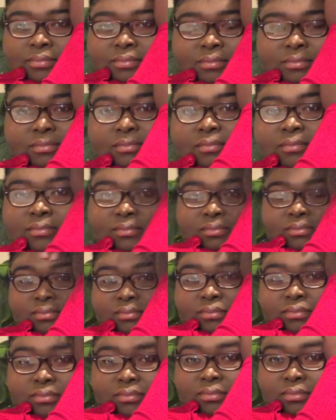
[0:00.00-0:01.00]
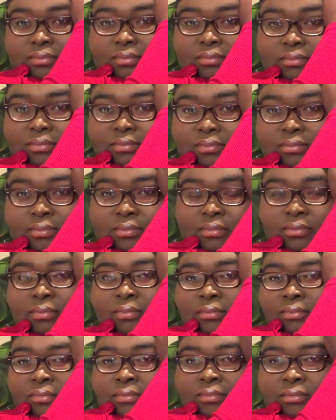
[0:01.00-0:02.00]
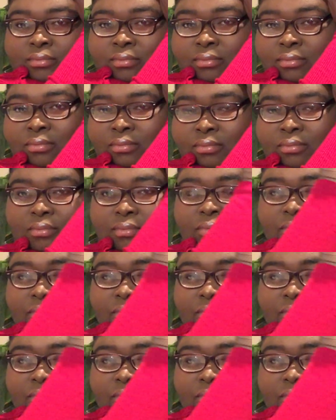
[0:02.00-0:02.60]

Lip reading: Ooh, child, little baby arms is getting